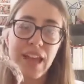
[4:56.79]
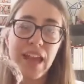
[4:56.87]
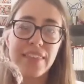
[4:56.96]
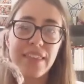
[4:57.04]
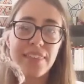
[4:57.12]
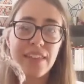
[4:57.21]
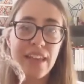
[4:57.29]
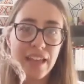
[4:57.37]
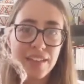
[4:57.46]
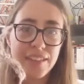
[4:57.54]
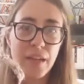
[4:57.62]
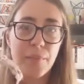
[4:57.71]
and then the
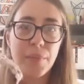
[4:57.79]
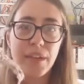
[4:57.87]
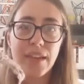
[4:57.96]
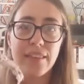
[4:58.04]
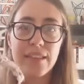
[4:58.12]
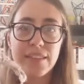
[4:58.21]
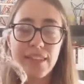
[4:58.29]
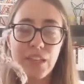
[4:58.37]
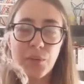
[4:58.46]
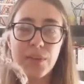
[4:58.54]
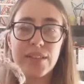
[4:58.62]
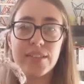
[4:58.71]
next number in the
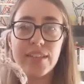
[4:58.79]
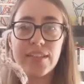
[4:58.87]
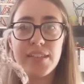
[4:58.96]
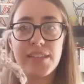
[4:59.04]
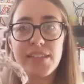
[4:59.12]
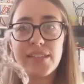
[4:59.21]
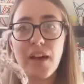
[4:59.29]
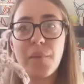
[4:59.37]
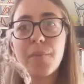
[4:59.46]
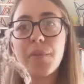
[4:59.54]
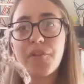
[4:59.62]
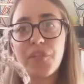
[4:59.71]
sequence is the
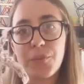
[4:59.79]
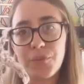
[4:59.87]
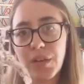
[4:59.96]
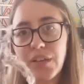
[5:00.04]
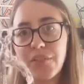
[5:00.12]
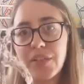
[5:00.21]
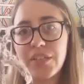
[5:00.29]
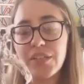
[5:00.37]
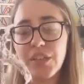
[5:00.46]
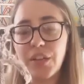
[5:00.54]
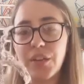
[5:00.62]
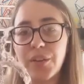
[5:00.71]
sum of the previous
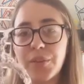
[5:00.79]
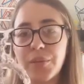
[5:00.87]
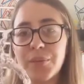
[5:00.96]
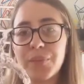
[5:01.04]
two.